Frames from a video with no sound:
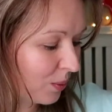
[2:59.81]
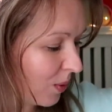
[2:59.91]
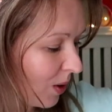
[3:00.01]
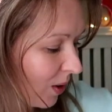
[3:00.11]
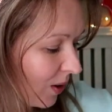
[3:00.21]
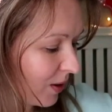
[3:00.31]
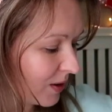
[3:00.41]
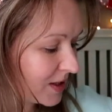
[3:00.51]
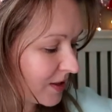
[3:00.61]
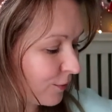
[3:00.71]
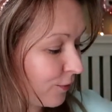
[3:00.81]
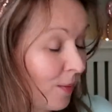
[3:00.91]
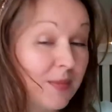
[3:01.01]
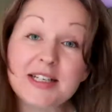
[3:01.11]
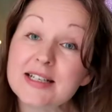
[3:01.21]
was
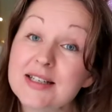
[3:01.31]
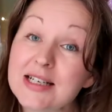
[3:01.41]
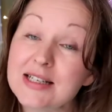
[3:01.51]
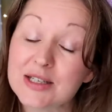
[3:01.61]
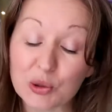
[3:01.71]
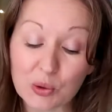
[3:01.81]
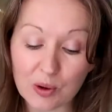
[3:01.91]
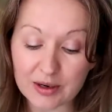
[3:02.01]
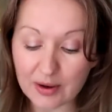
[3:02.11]
from the Disney store.